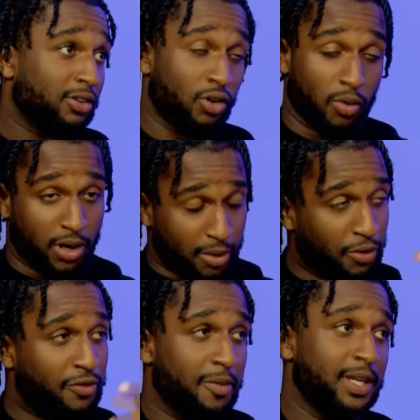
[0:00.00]
Growing up, you
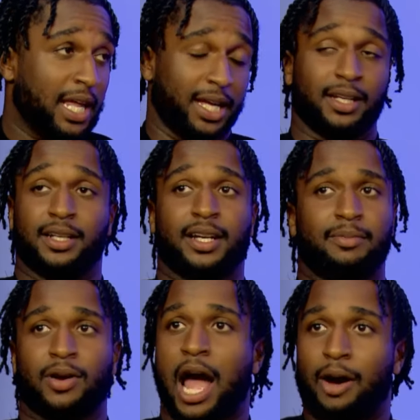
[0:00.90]
feel me? Like,
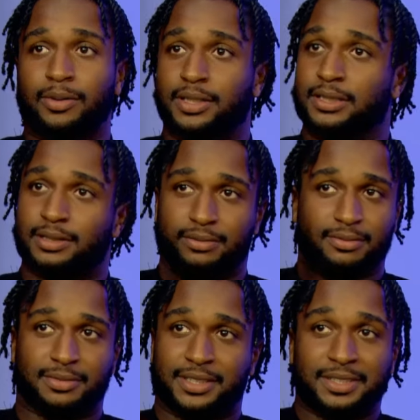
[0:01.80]
bro, I would
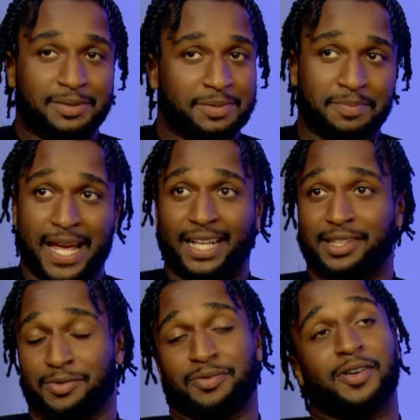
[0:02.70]
be at
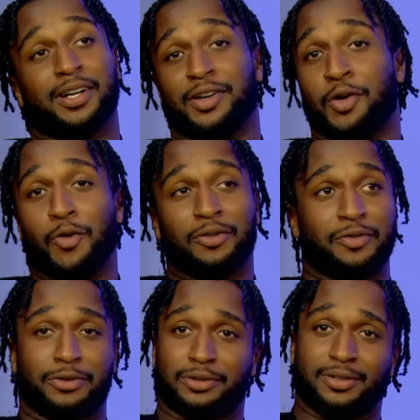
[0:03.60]
the fucking court
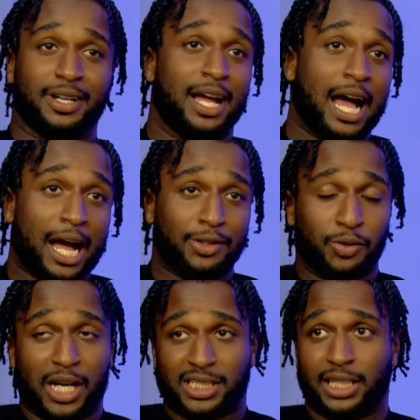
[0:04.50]
for, I'd do
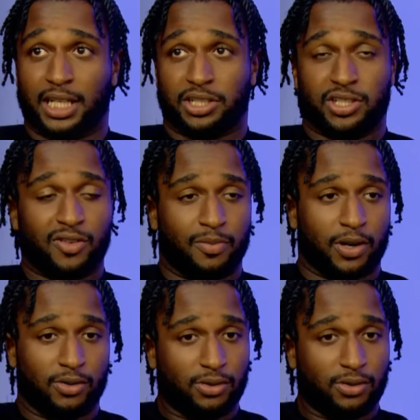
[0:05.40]
that shit like a shift, bro.